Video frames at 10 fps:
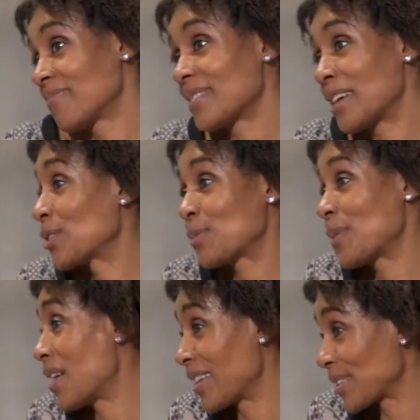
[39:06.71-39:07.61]
I'll just
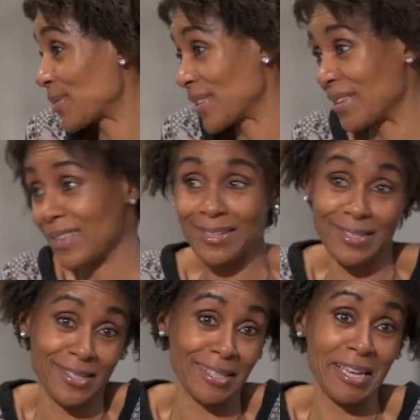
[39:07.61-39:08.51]
be honest with you. They
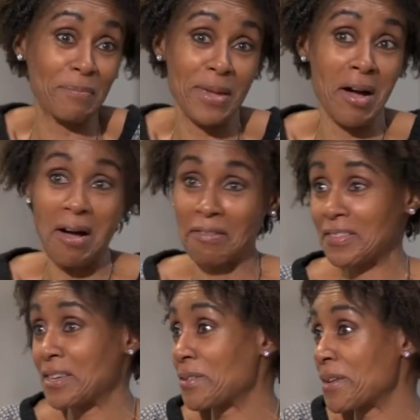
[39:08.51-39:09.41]
just laid me off.
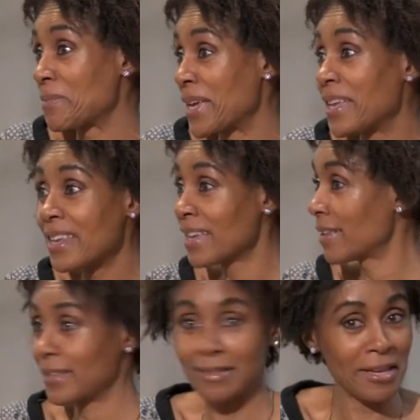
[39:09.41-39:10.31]
You know what I mean?
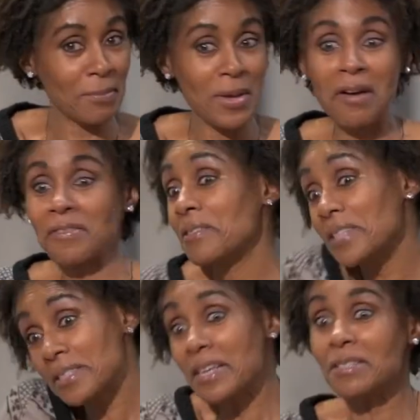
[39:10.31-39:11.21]
They laid me off. They were
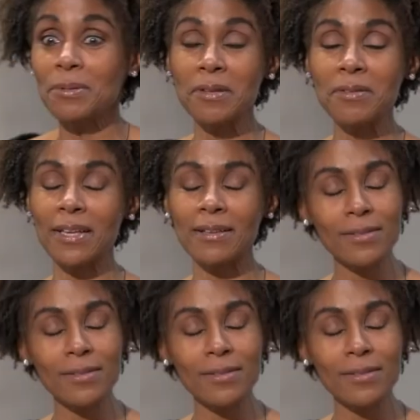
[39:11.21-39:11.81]
like, thanks, but no thanks.